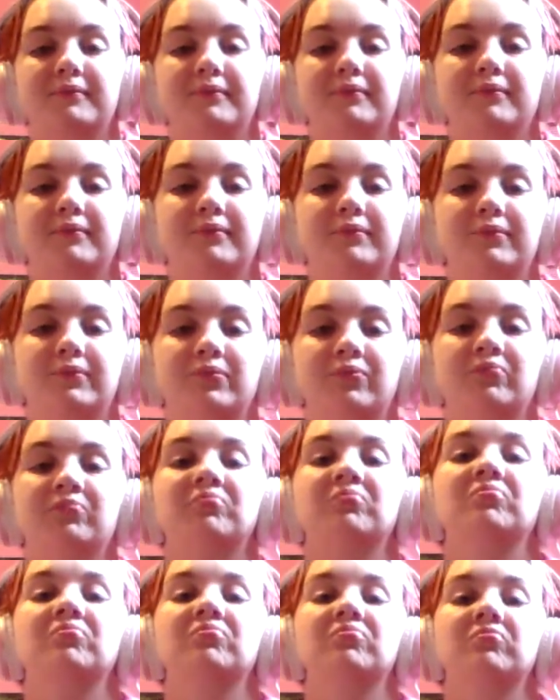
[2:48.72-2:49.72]

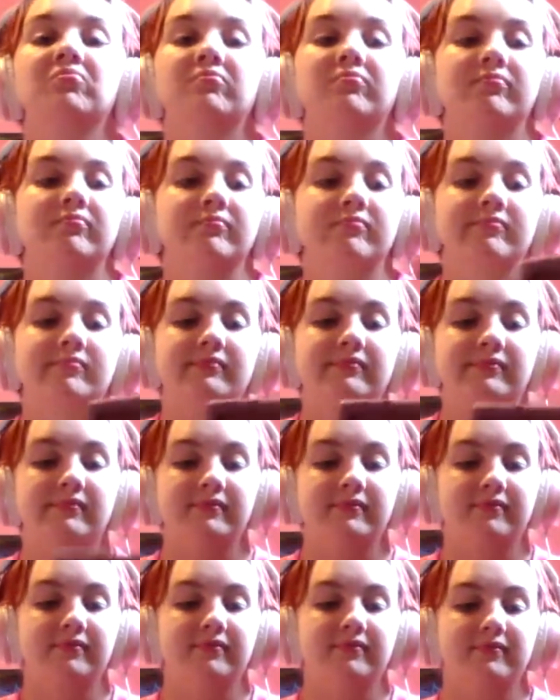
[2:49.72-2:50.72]

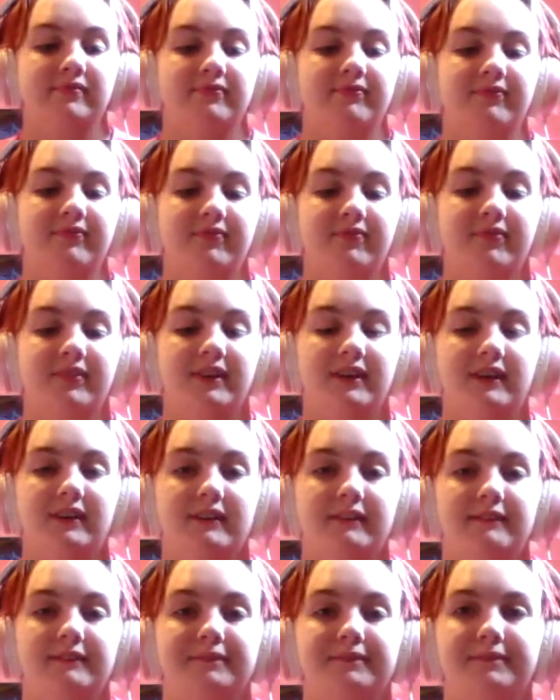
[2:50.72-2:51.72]

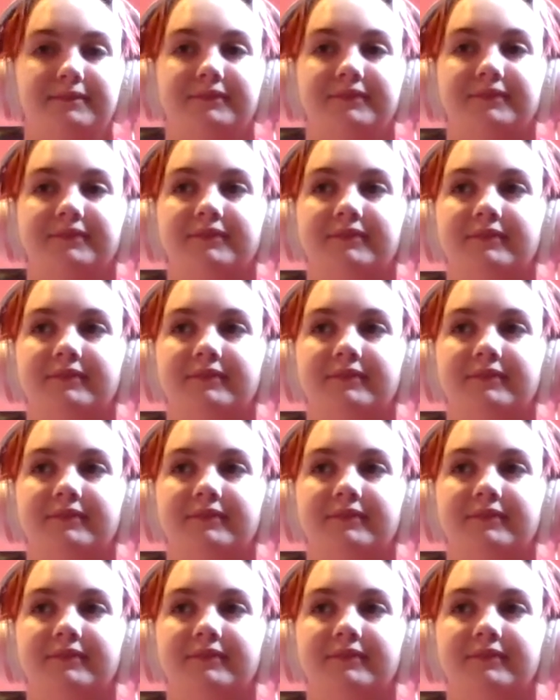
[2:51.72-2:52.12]
(silence)